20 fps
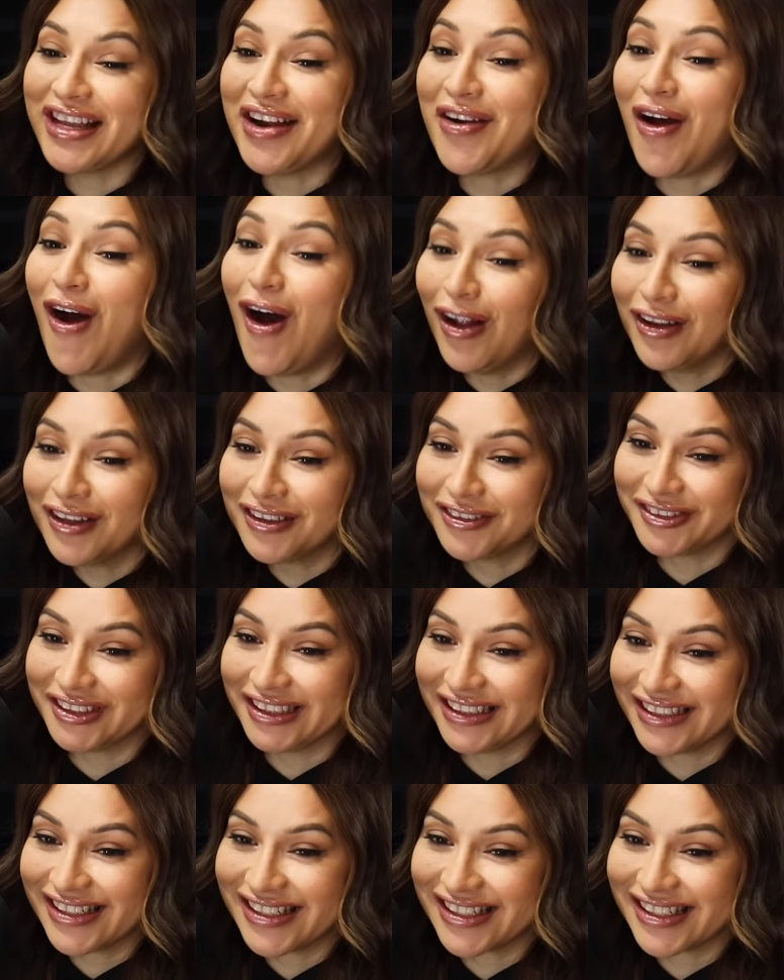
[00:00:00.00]
than all of
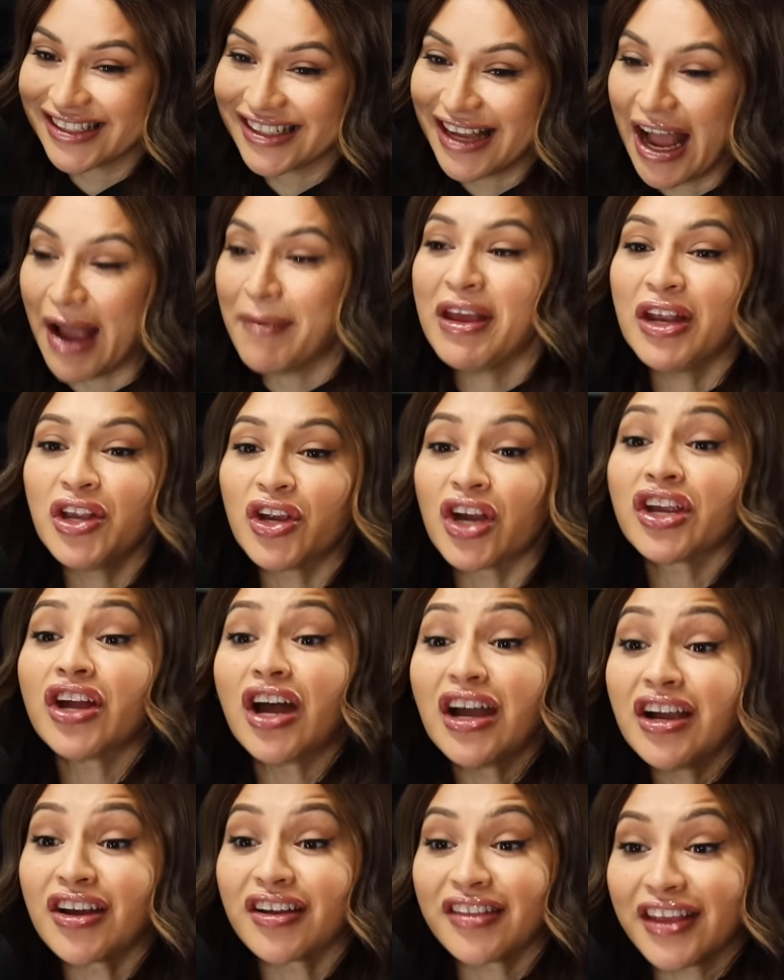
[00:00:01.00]
us. Yeah, I mean, you're
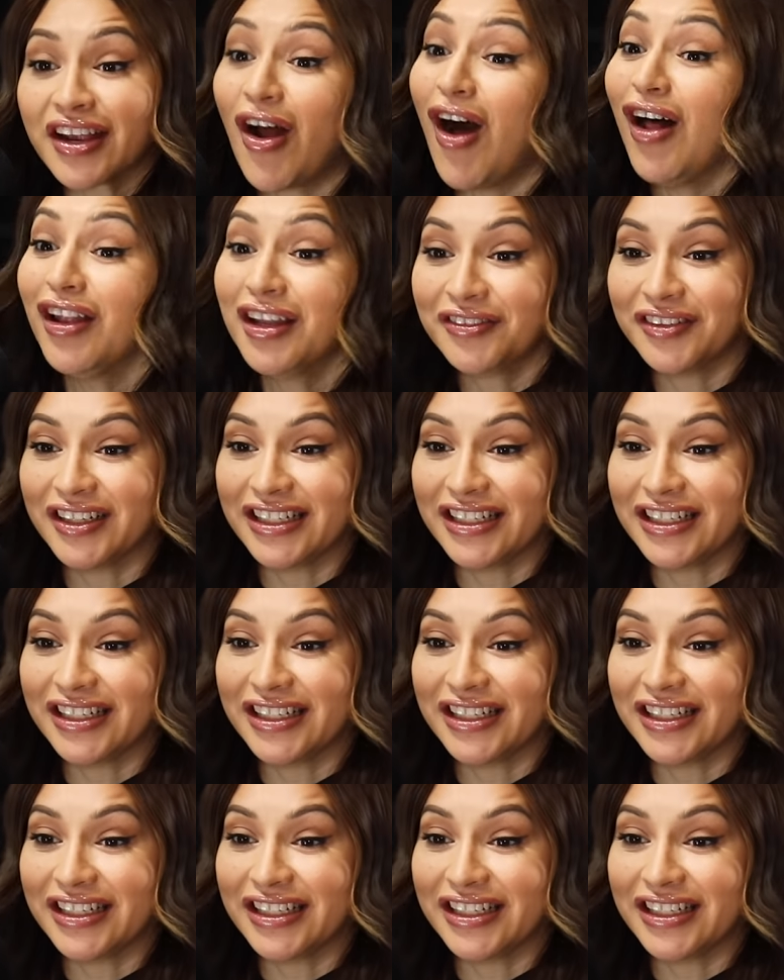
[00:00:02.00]
younger than all of